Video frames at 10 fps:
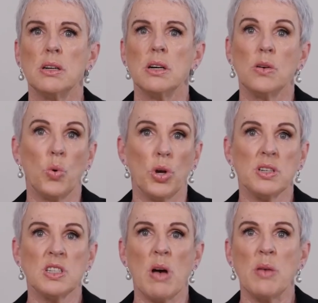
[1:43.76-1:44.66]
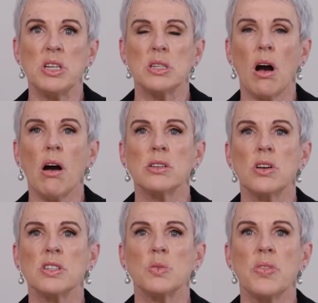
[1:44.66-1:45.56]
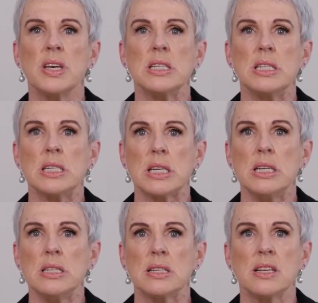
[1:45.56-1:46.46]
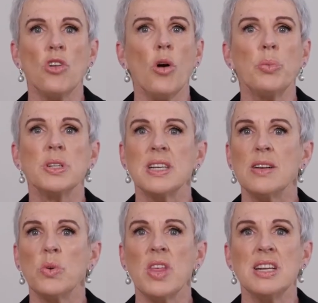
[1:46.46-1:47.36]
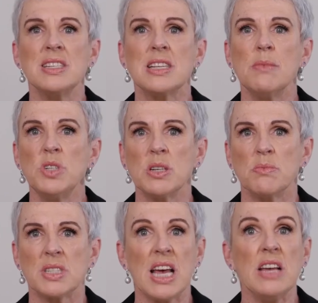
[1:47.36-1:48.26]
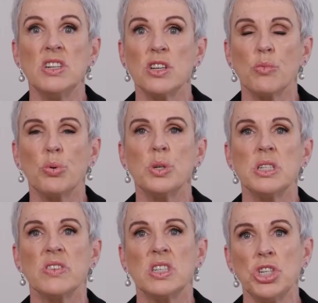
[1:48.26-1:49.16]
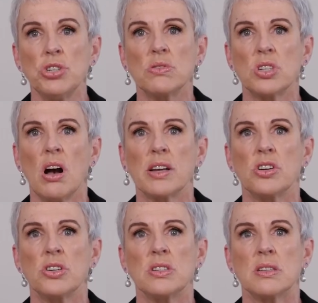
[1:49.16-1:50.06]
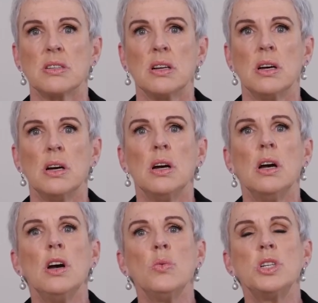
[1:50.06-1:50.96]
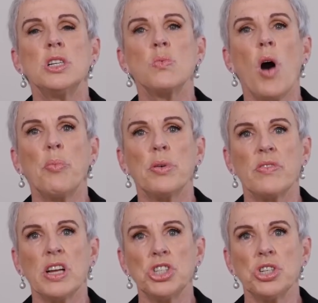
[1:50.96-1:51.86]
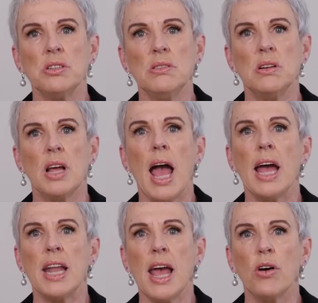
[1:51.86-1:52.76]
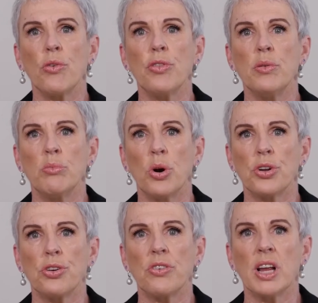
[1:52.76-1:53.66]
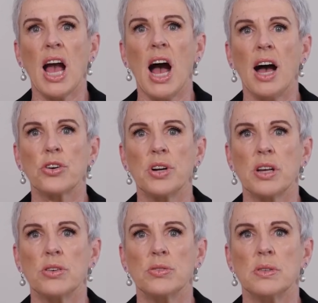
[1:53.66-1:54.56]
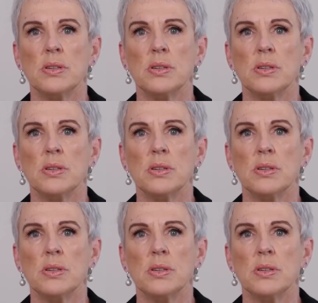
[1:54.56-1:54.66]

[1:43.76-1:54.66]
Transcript: Workers may be diagnosed with these diseases and not present with any symptoms, even at the point of initial diagnosis, which is why prevention and health monitoring are critical.